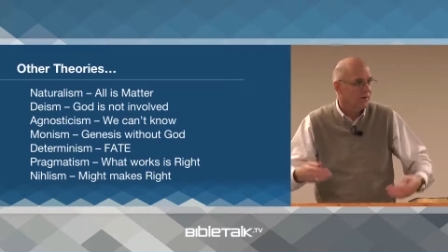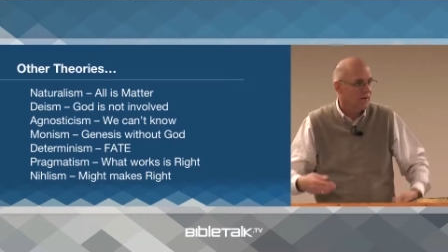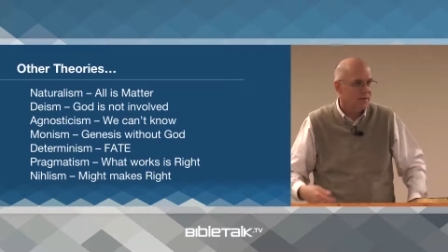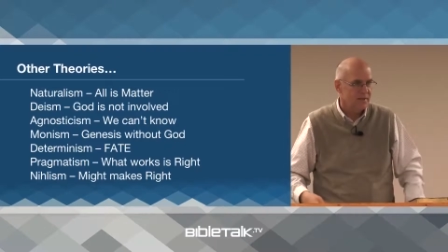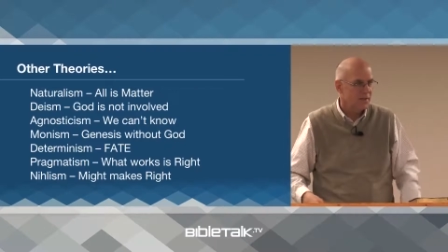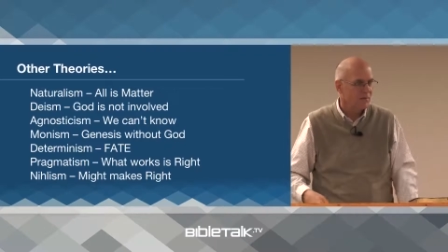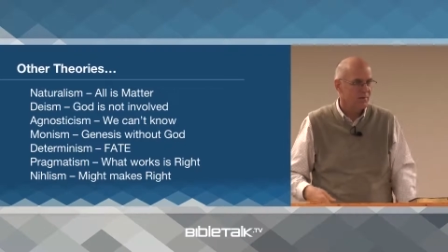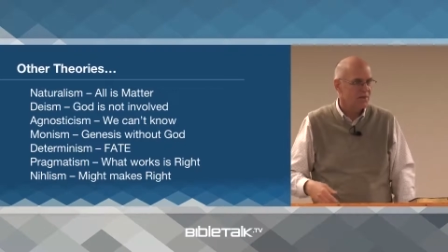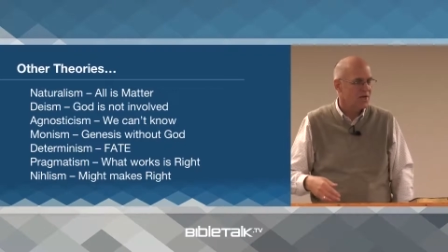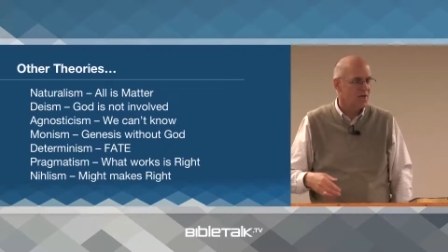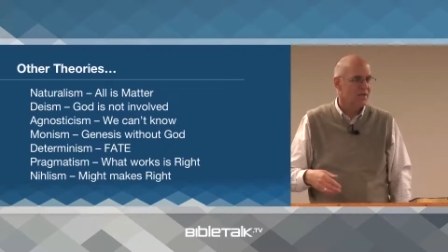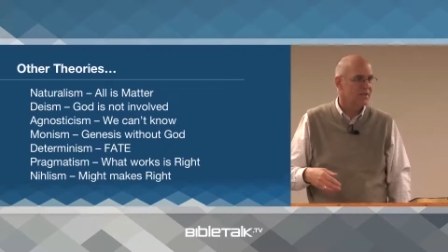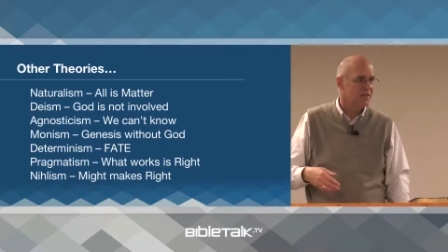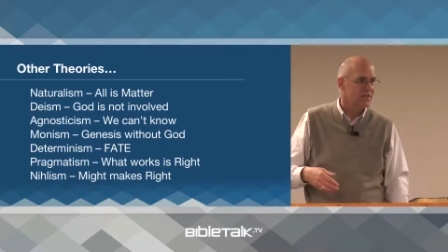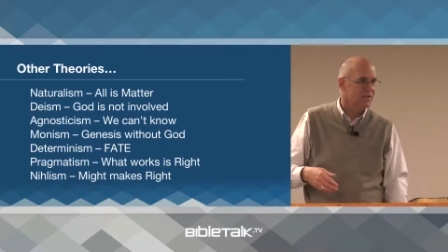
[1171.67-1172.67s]
That's not what
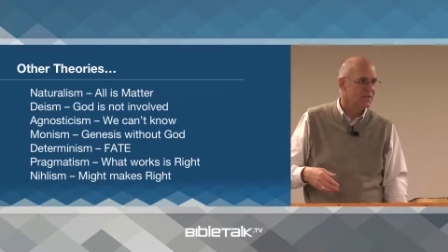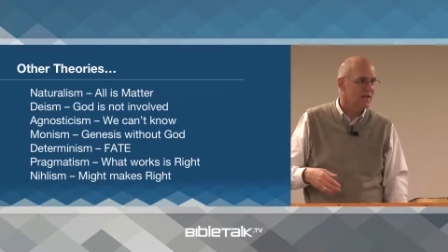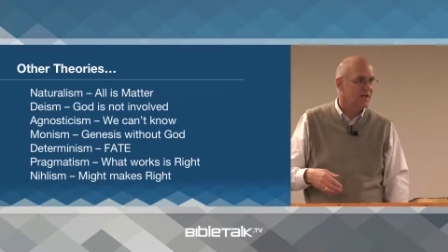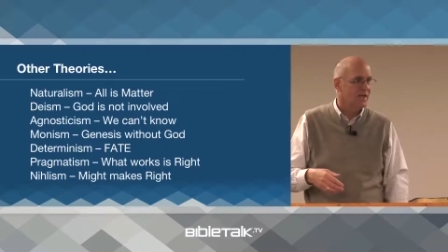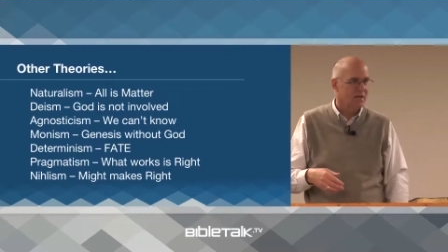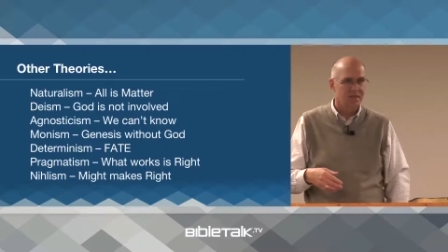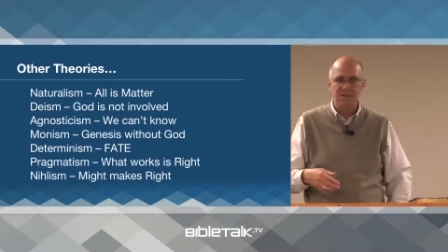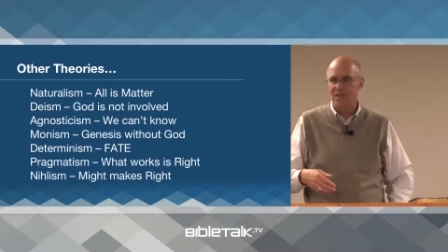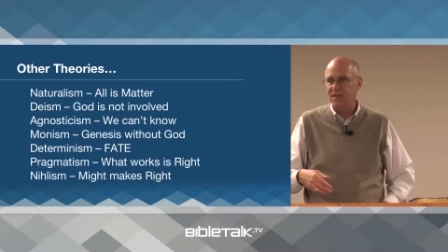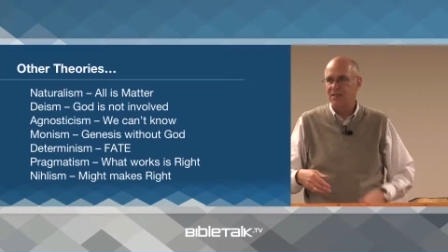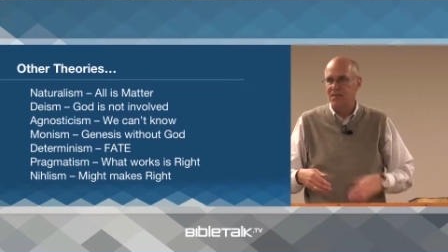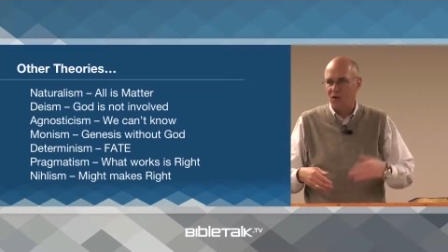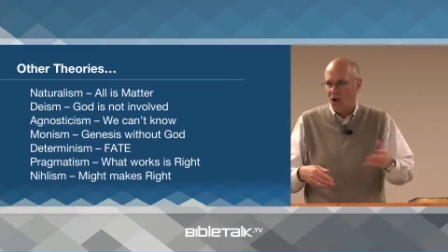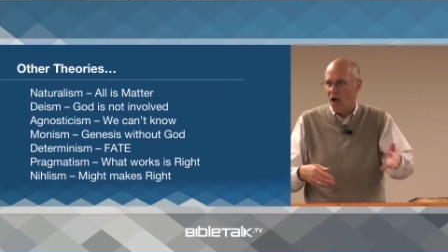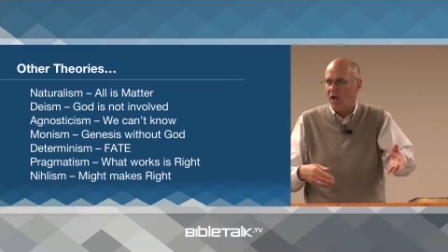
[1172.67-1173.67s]
Genesis said. It says
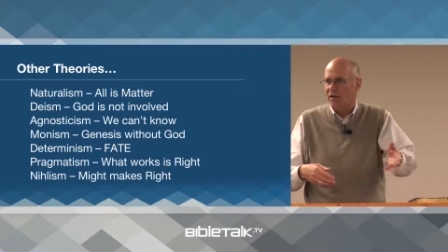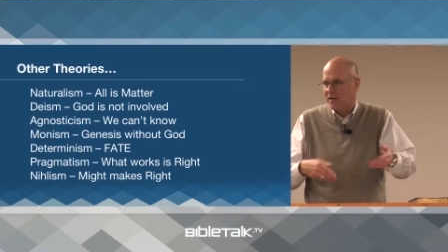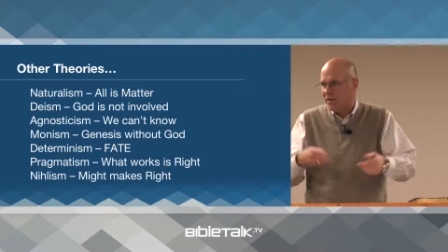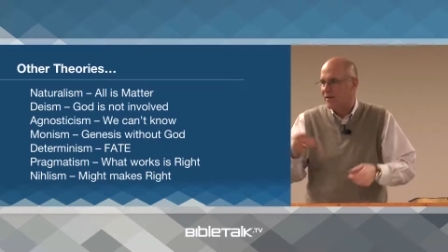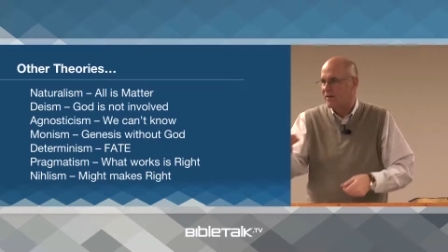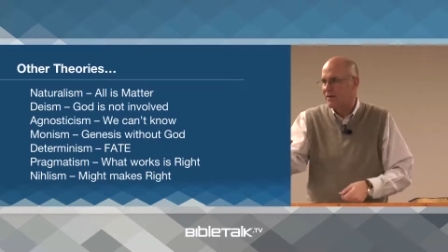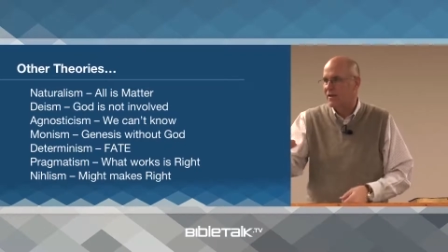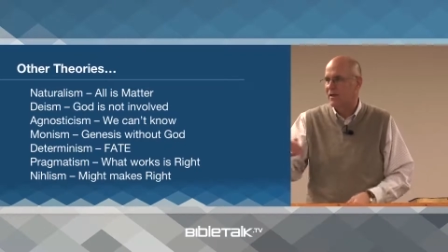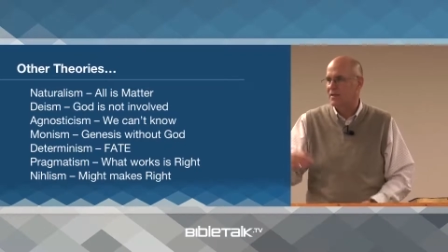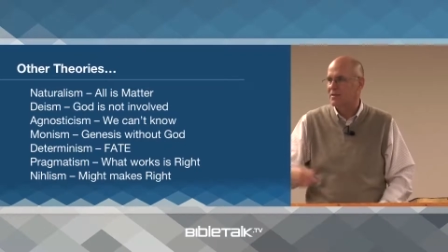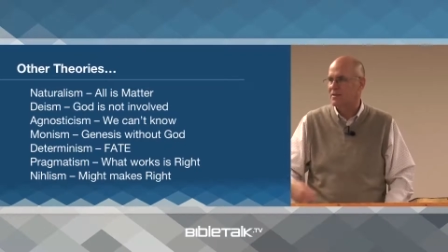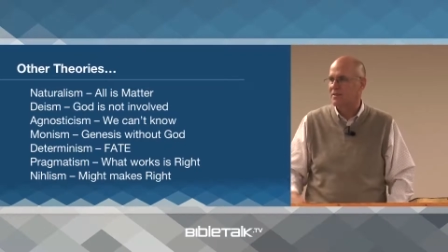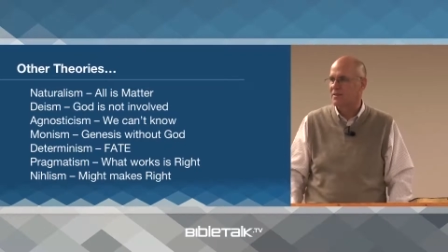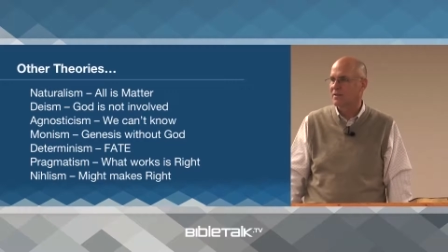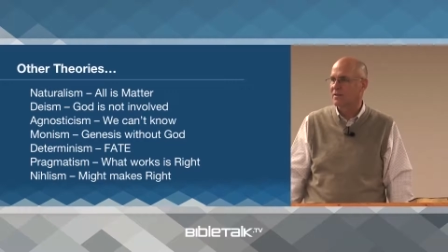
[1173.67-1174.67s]
God did
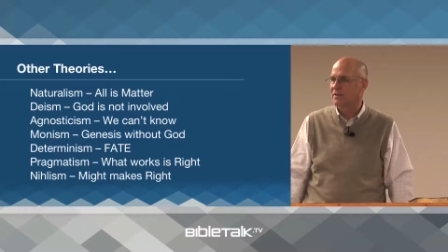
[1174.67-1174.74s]
this.